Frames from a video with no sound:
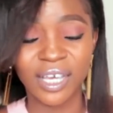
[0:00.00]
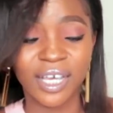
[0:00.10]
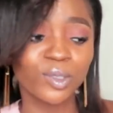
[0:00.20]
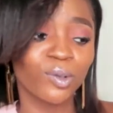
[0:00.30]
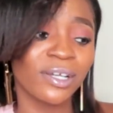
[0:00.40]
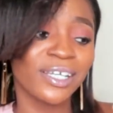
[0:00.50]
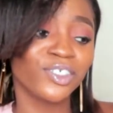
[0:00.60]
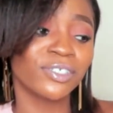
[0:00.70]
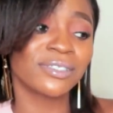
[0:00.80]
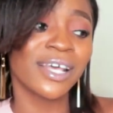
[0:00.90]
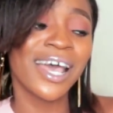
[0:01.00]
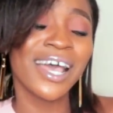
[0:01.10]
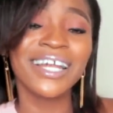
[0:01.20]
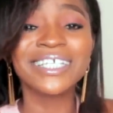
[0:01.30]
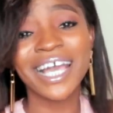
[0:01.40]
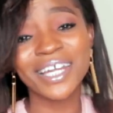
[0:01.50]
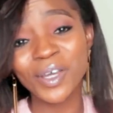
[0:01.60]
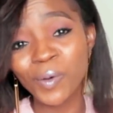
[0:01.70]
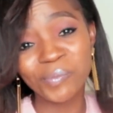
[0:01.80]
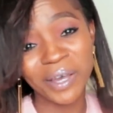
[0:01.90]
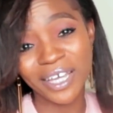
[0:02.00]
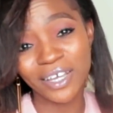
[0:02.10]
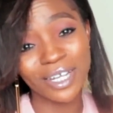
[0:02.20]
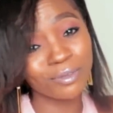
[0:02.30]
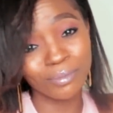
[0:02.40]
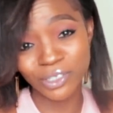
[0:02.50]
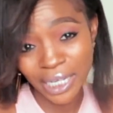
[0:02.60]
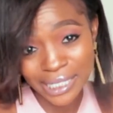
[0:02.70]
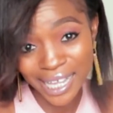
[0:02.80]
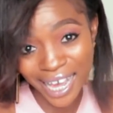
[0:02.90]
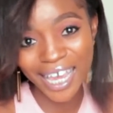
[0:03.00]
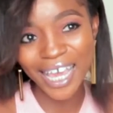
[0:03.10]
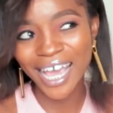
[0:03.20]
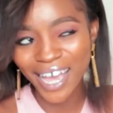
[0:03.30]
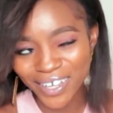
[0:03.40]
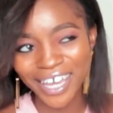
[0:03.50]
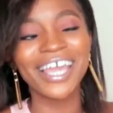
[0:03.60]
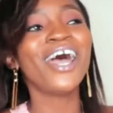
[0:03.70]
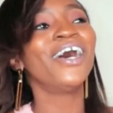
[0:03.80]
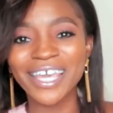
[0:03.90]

Yeah? So let's kind of help Michael. That's what I'm trying to say. Okay.